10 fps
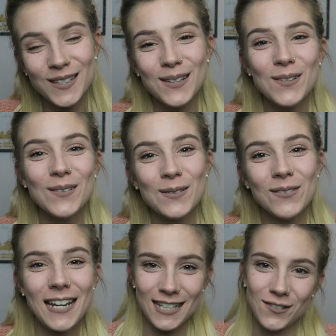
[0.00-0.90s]
see you in
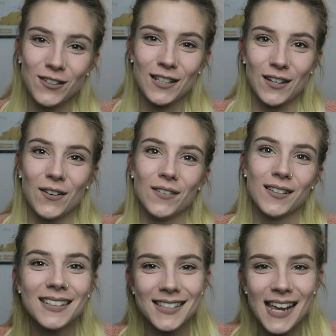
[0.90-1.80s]
my next video.
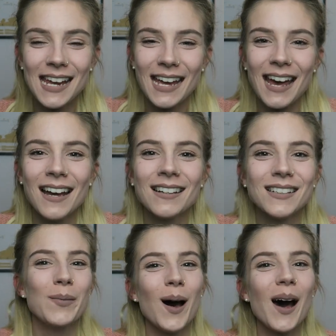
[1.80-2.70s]
Take care.
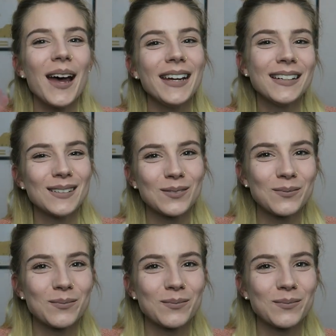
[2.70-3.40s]
Bye.